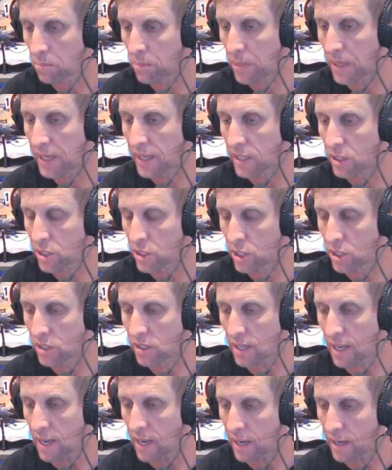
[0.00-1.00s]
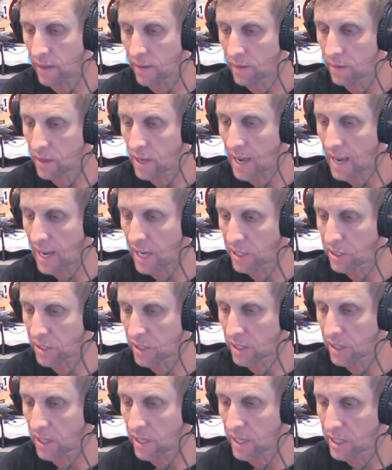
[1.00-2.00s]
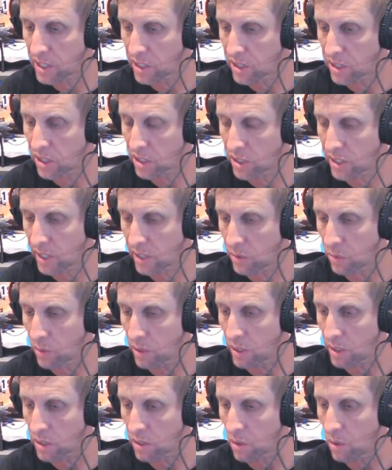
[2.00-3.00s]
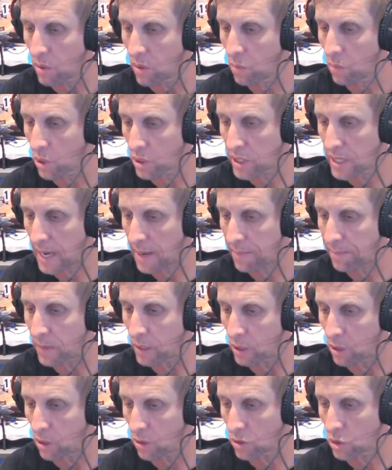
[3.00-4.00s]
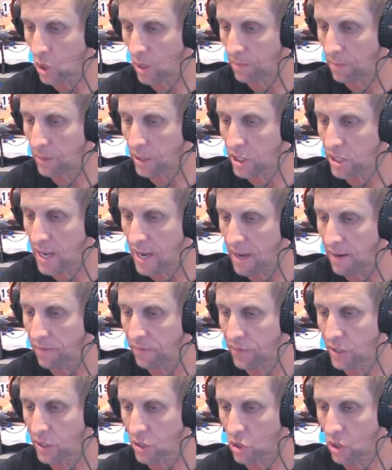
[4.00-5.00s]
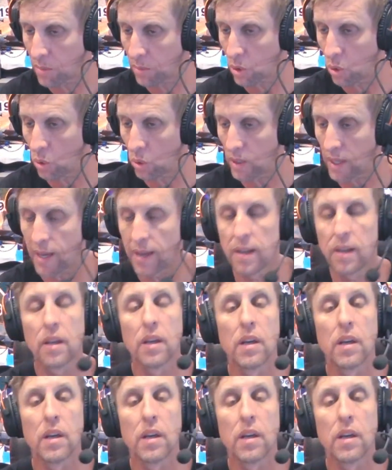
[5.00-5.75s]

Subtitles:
Ping has just asked it. He's just said to us, "What's up? Long-time listener, first-time caller.